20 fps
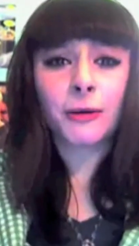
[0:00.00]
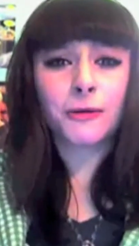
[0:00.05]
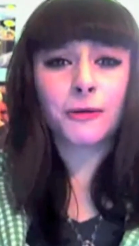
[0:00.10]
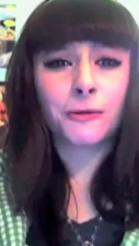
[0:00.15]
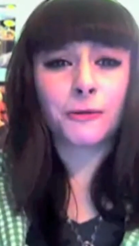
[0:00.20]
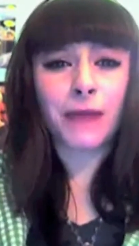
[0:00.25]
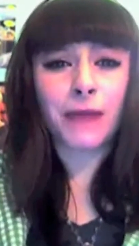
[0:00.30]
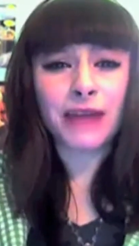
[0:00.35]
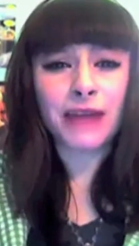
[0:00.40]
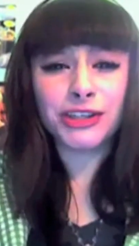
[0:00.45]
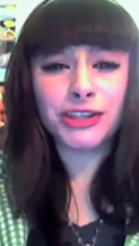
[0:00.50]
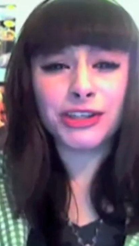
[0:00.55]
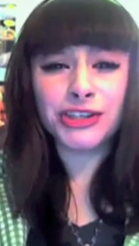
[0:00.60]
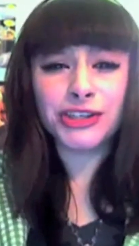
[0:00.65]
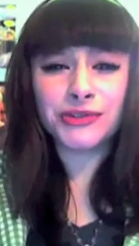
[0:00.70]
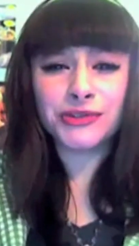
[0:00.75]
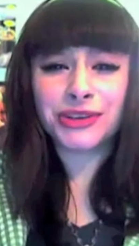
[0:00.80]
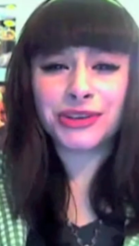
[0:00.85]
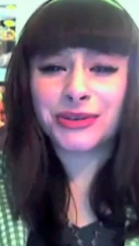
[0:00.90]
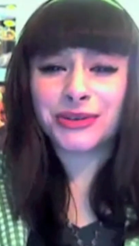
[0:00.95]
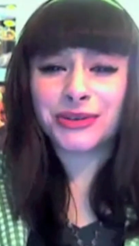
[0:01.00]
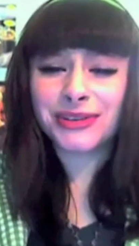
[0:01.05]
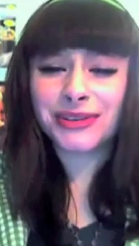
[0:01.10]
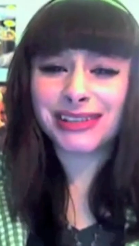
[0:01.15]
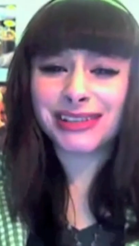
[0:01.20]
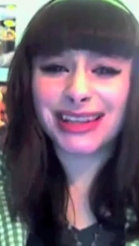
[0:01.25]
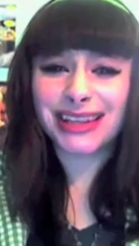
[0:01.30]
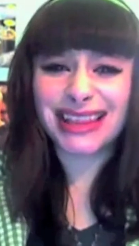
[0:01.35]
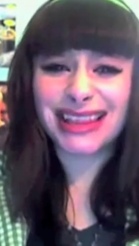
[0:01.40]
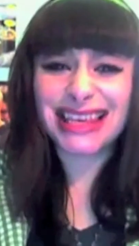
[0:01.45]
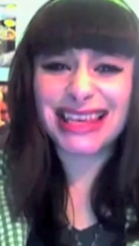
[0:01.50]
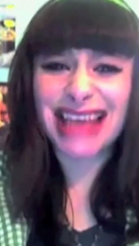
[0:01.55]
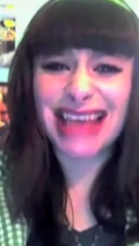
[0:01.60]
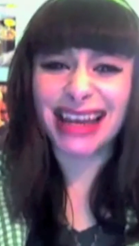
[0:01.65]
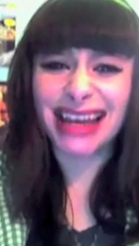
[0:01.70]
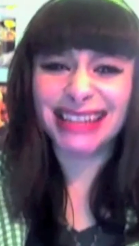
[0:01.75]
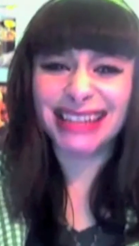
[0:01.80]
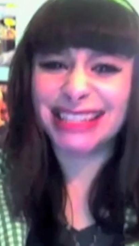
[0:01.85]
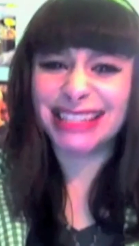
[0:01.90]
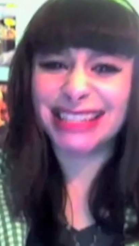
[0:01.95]
When would you use the
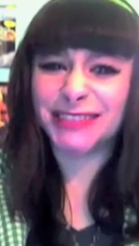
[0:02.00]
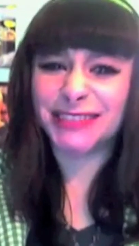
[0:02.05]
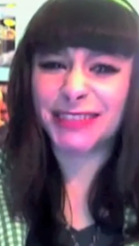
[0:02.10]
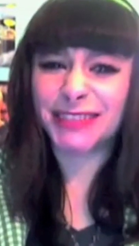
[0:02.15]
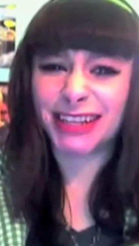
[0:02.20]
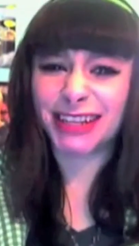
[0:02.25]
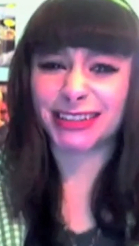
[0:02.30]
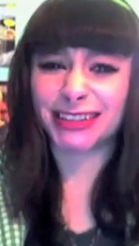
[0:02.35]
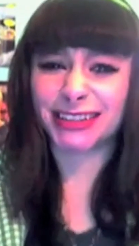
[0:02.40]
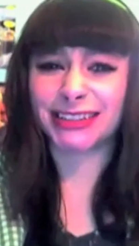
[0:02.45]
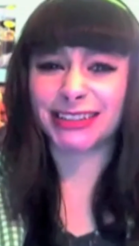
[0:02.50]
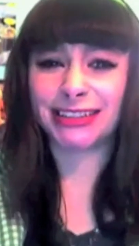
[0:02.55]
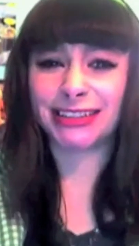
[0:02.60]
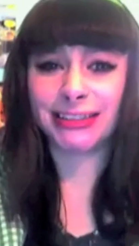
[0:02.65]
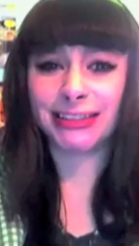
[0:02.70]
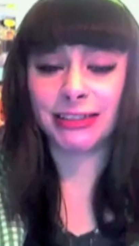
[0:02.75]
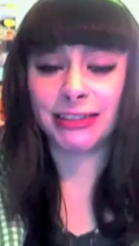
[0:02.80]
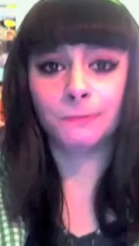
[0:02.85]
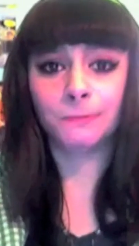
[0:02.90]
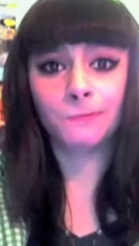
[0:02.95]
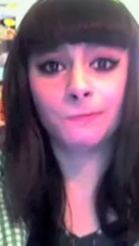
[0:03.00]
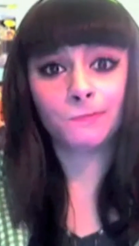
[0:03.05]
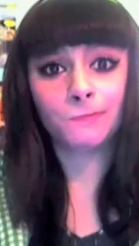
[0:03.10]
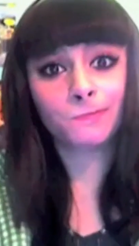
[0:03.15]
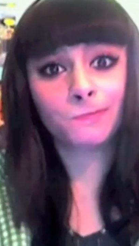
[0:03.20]
additive color system?